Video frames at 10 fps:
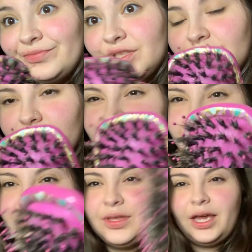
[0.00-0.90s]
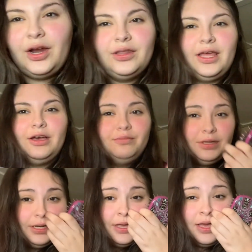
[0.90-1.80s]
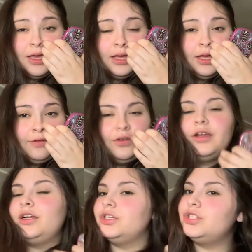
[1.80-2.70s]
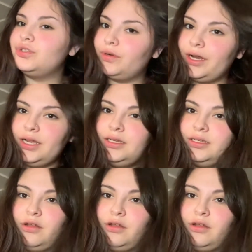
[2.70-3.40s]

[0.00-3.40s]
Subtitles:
So they smooth the hair and they help it if your hair's straight.